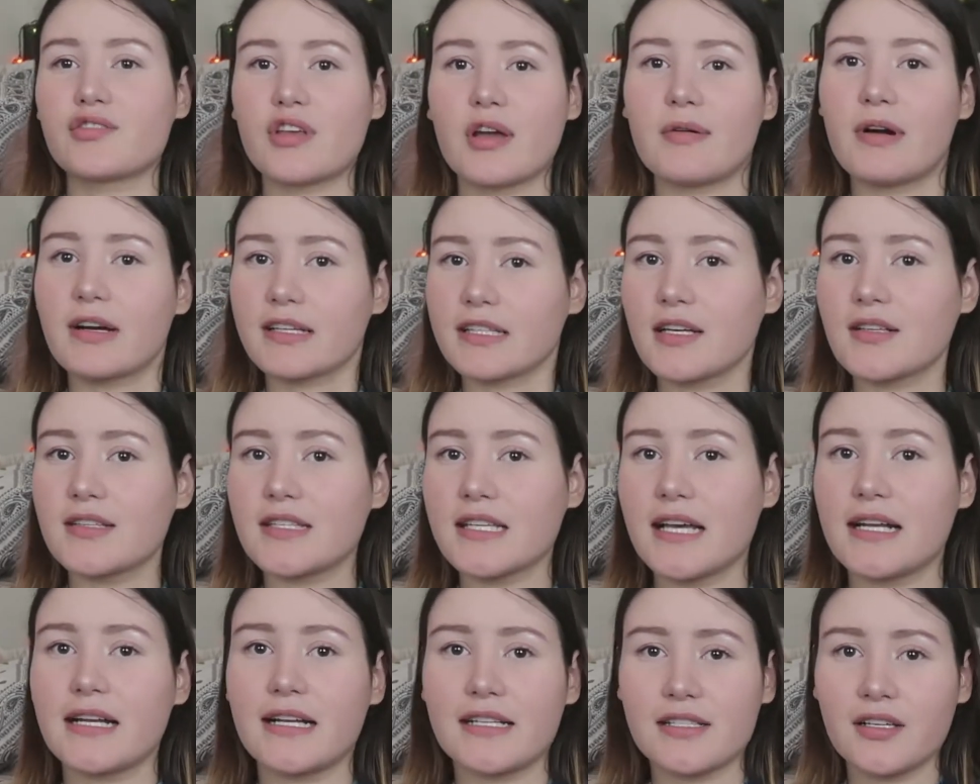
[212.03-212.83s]
So I walked
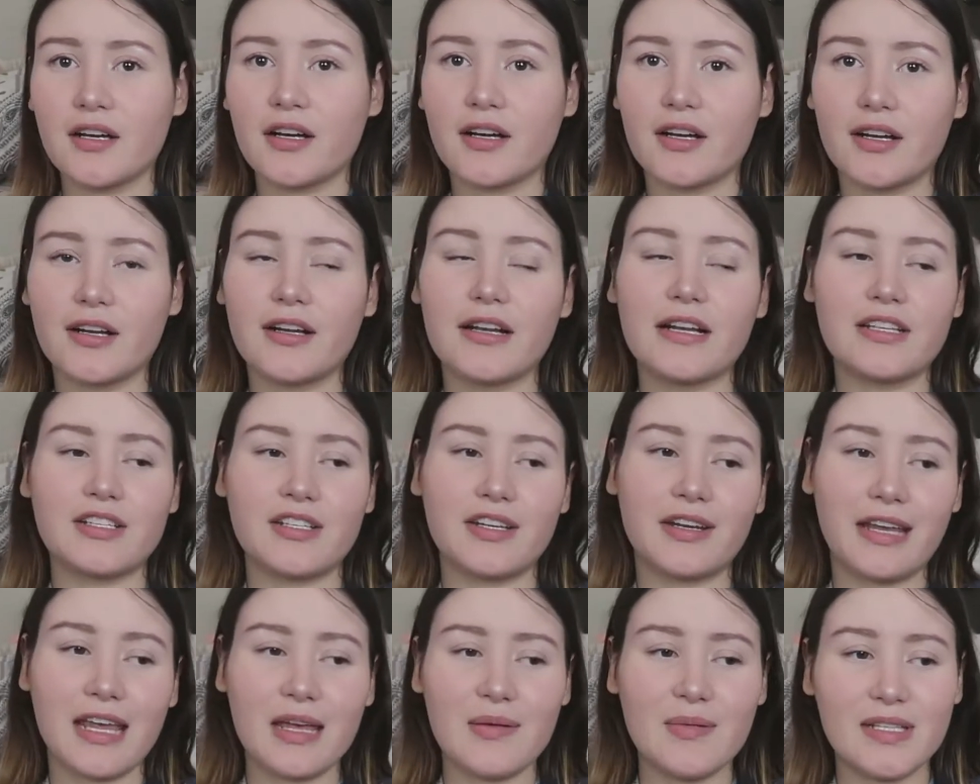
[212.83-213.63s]
outside, I saw her, and
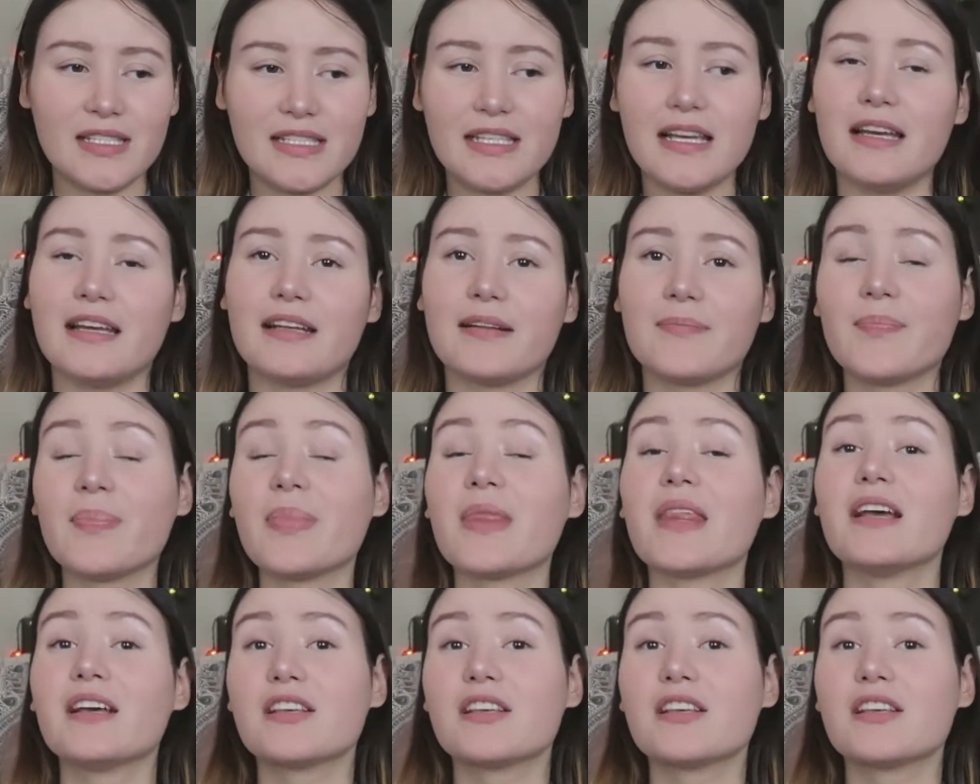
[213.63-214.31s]
she came inside.